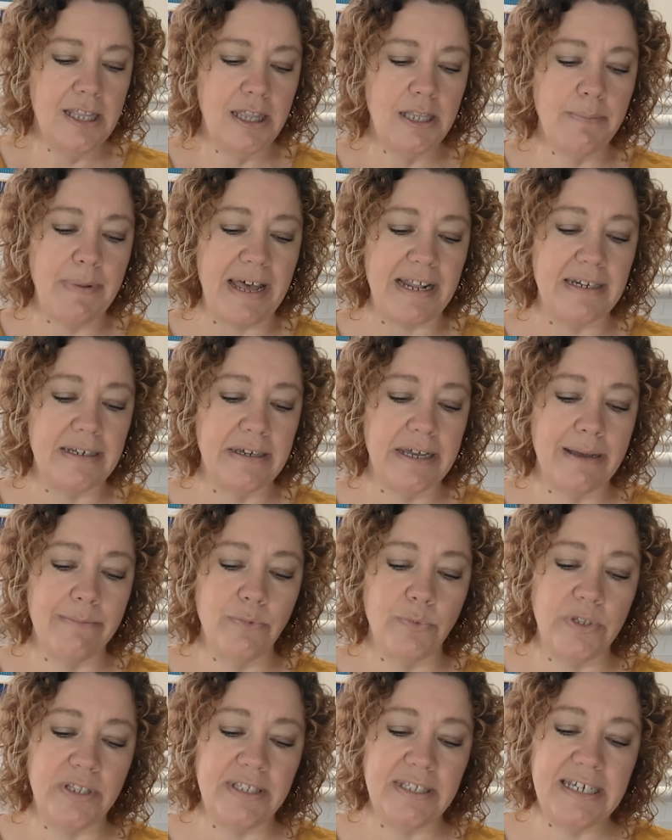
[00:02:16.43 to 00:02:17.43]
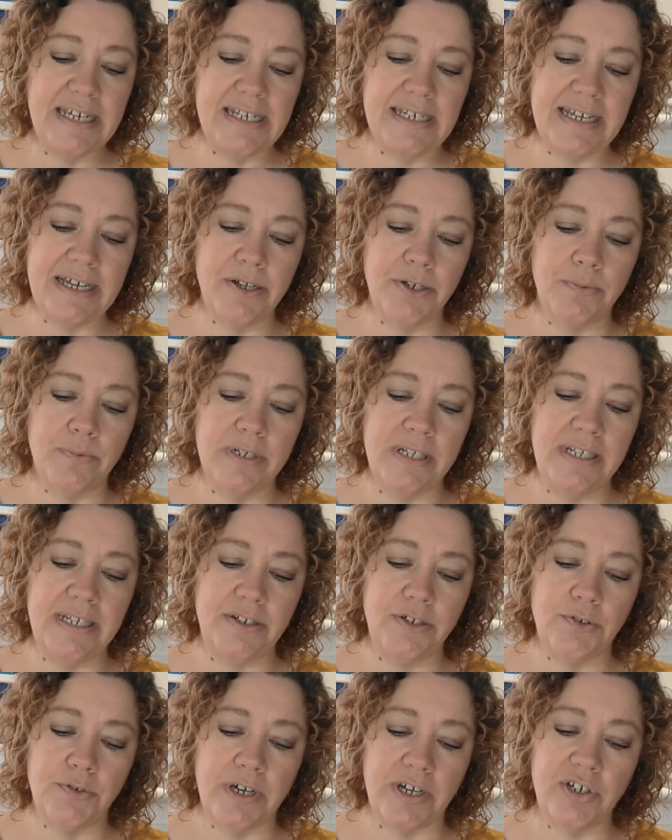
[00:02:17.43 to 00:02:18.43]
The pattern comes with detailed written
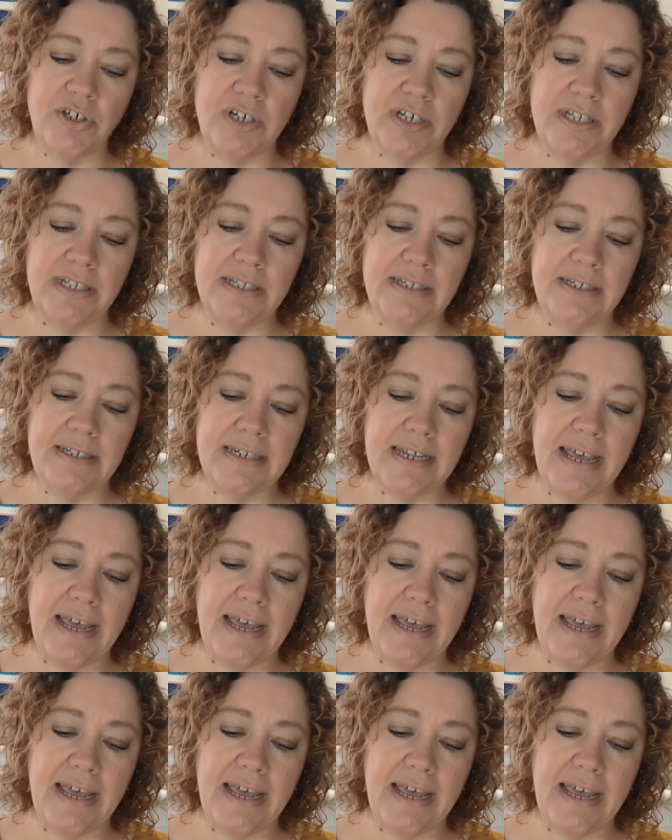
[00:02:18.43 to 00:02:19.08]
instructions